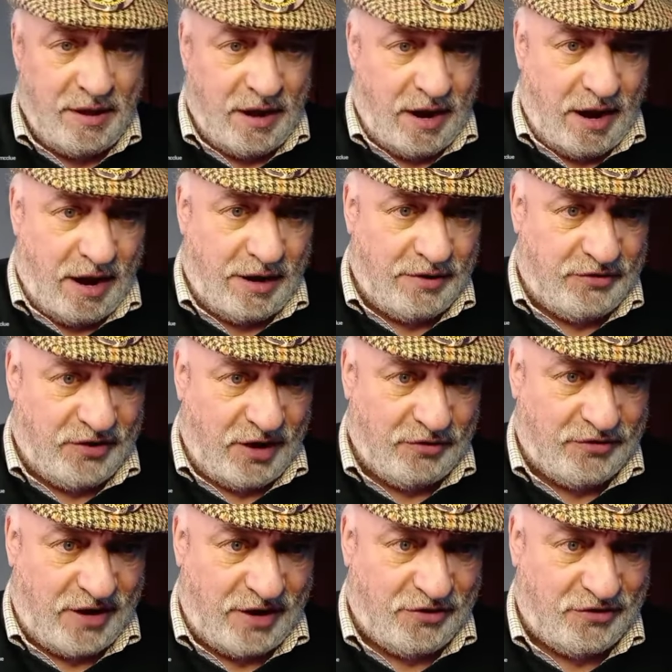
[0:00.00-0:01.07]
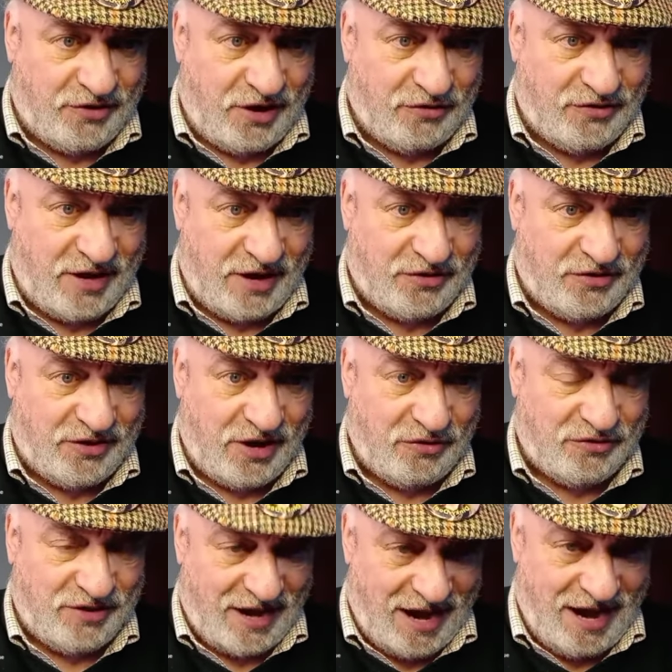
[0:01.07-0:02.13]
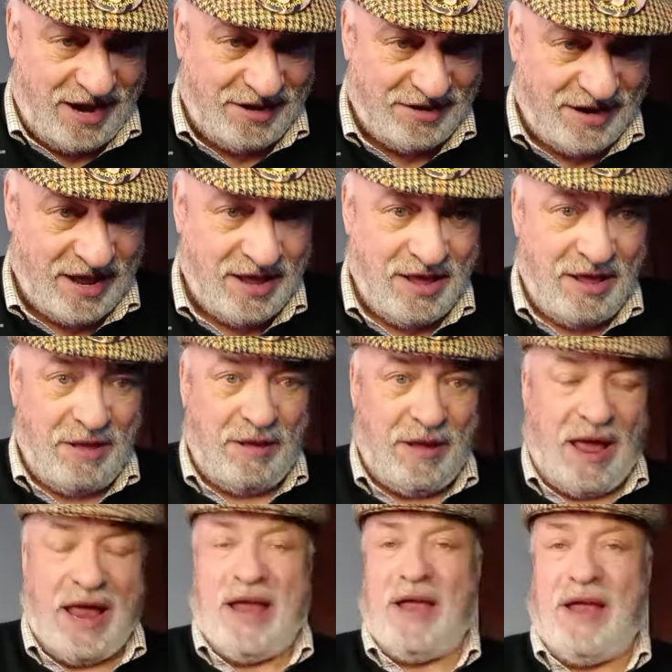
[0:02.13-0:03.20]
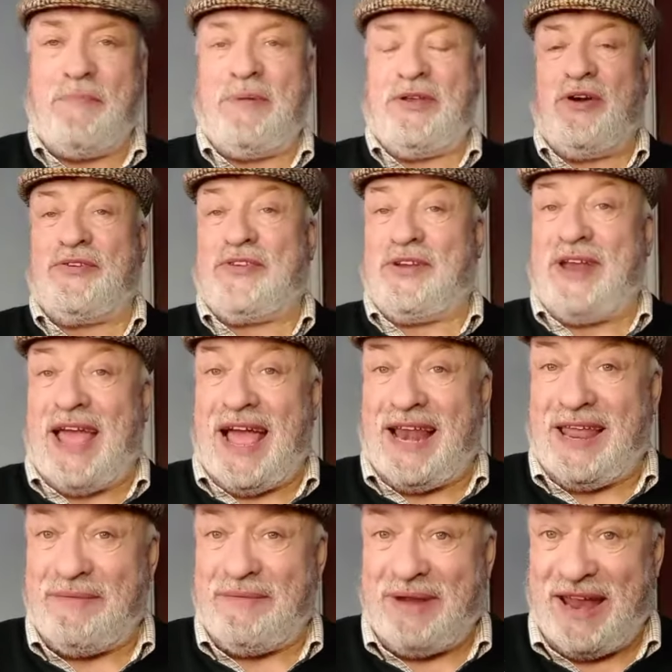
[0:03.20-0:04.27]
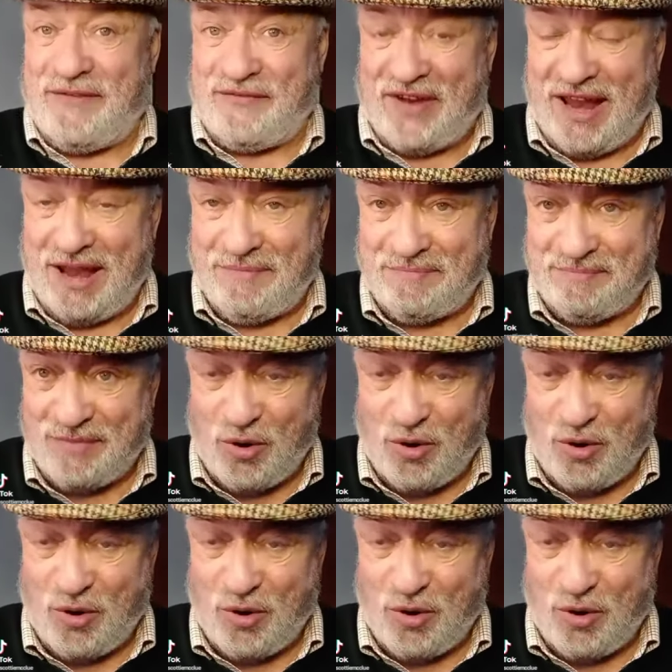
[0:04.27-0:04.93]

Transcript: Uh, tell 10 to tell 10 to tell 10, uh, but not on Hallam FM.